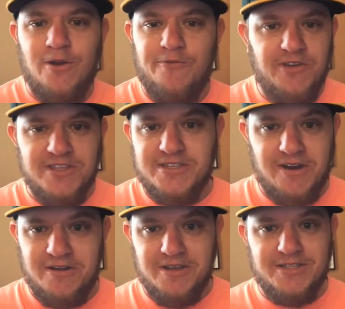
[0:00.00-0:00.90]
Hopefully this
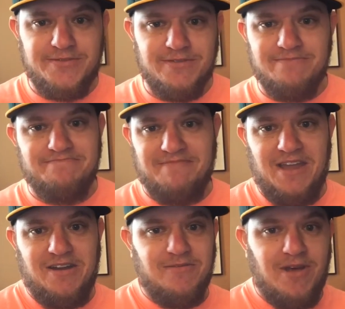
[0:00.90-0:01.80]
card goes for, I
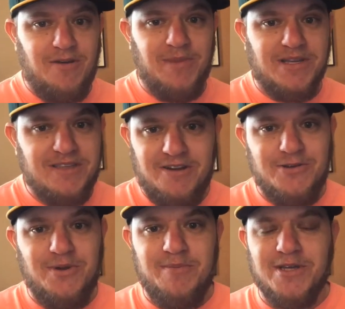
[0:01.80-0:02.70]
don't know, $100,
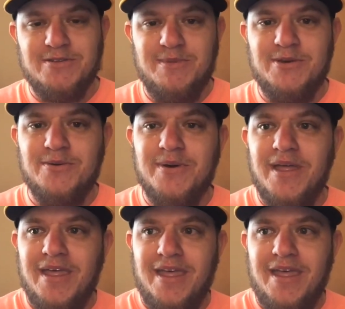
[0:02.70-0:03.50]
$120 would be cool.